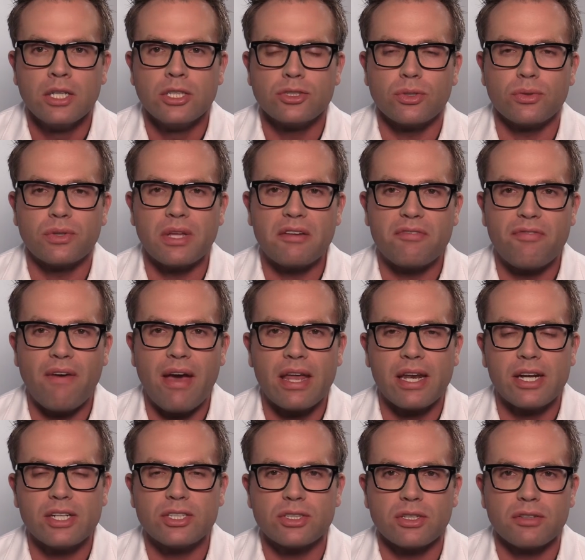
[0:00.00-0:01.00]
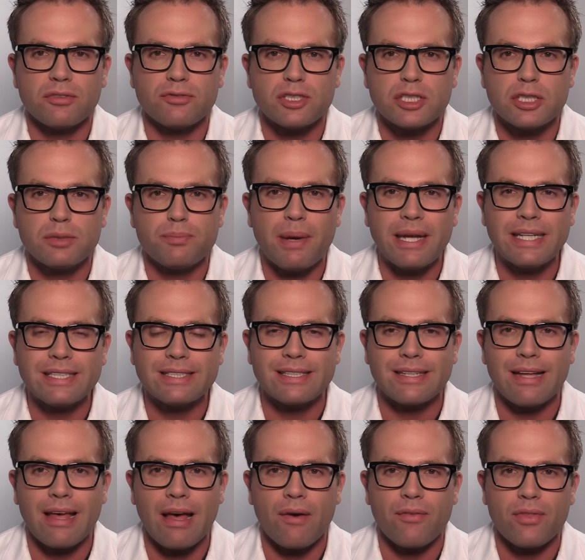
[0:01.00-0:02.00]
So the advantage of
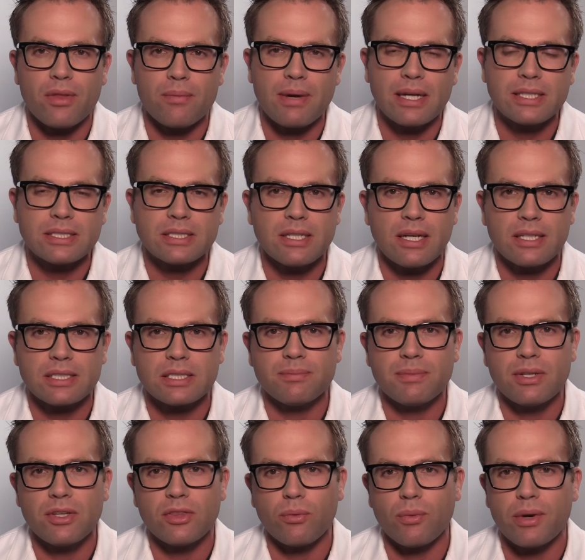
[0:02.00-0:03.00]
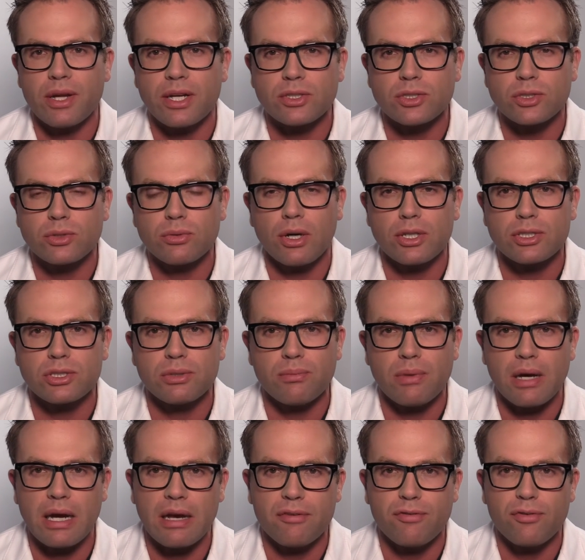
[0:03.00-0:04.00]
spacing out the mastectomy and the
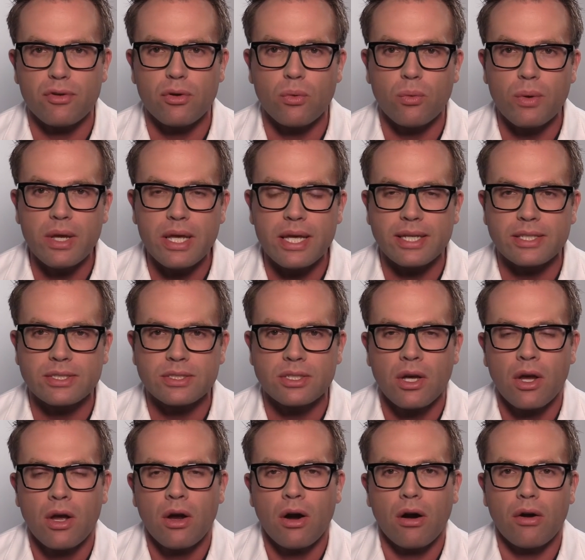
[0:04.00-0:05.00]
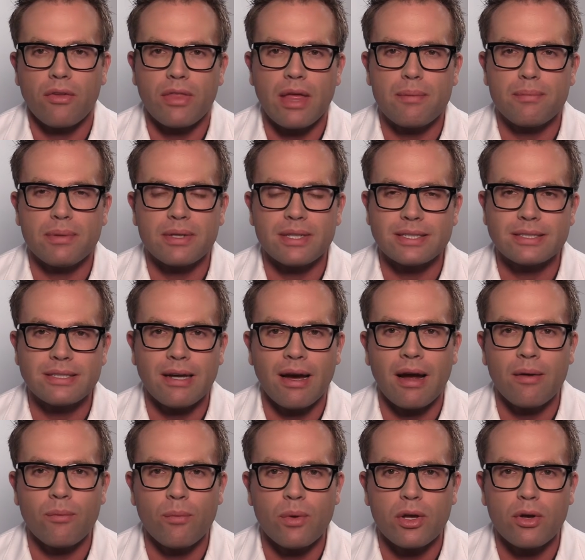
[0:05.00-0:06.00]
reconstruction by a few weeks are that by the
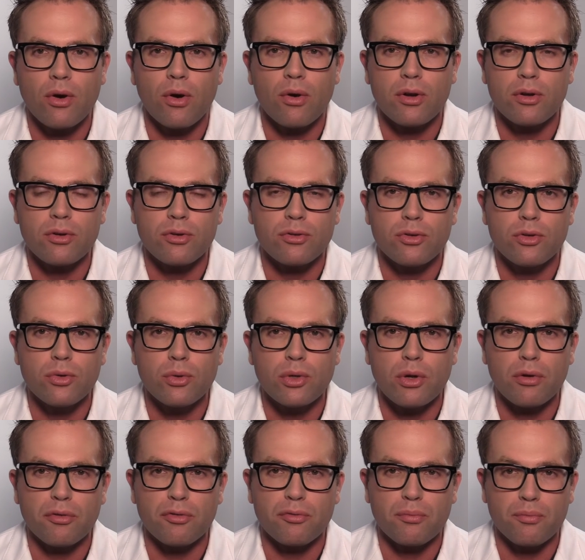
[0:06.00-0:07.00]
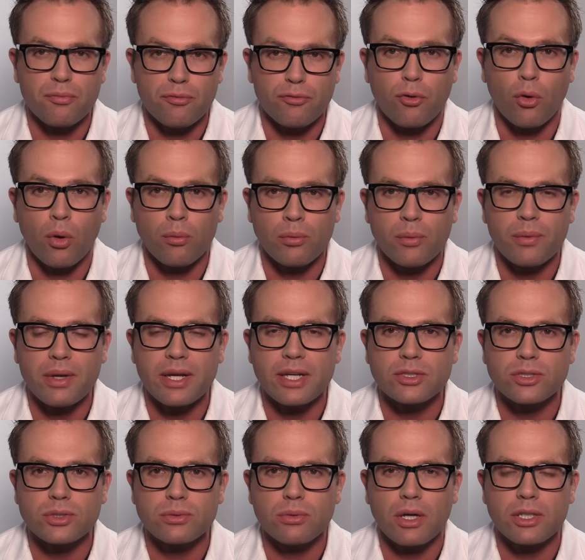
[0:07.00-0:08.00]
time we go to do your formal
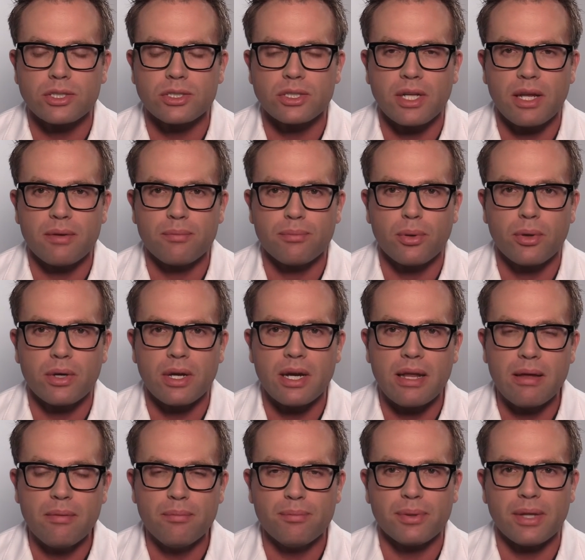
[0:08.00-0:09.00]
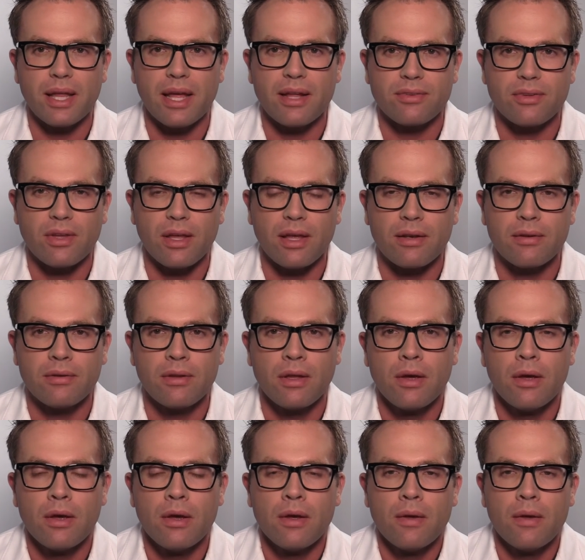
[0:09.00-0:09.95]
reconstruction and put an implant in,